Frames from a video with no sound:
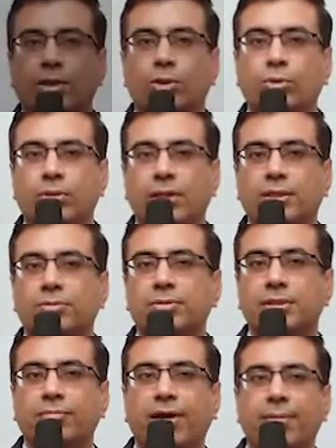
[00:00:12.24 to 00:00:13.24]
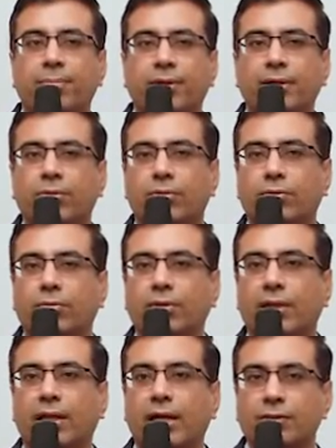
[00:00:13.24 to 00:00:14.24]
are two things which have happened
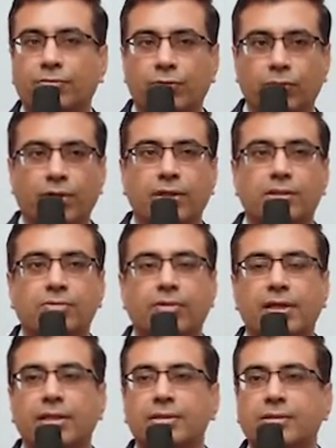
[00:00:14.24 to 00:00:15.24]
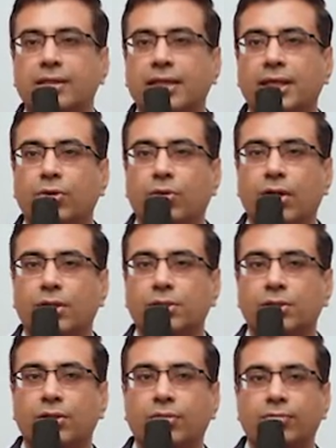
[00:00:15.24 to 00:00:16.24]
over the last few years. One is the
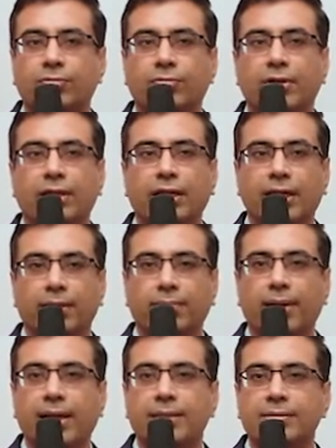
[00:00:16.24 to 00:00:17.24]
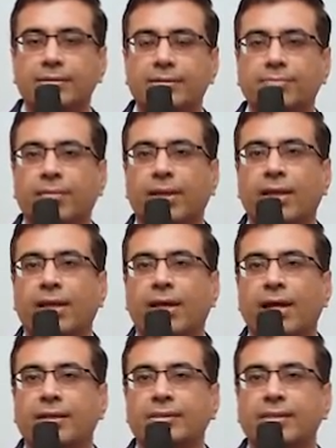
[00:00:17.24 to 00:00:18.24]
introduction of direct plans,
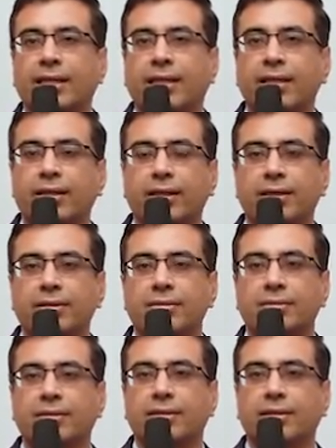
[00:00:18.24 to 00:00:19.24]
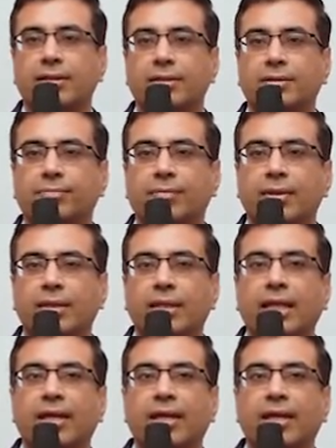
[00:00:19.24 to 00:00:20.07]
and second is the